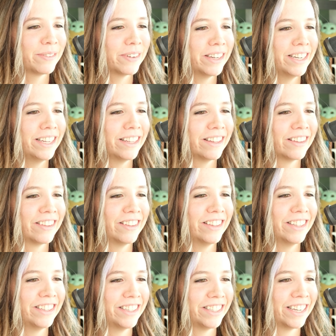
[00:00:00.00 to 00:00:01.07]
run it through
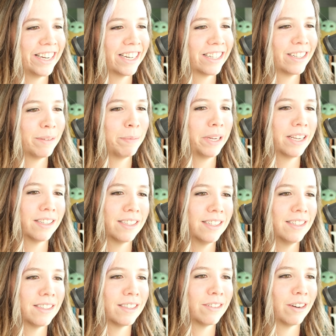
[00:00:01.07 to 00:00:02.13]
the detector, because it
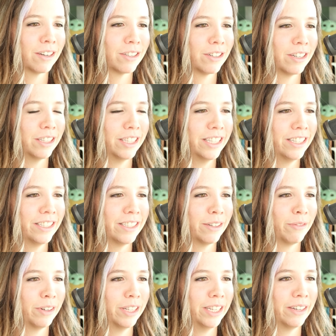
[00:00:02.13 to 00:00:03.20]
is structured a little
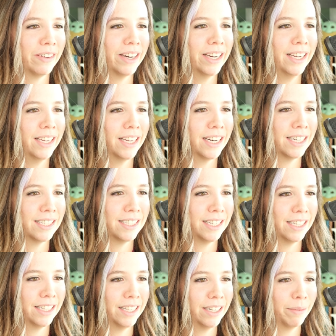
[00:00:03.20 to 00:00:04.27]
differently, right? And I see
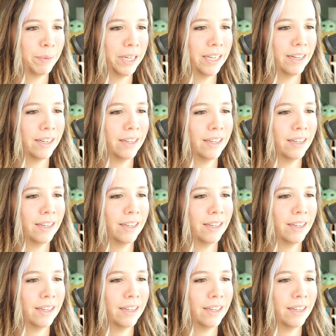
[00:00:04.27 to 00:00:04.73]
a little bit,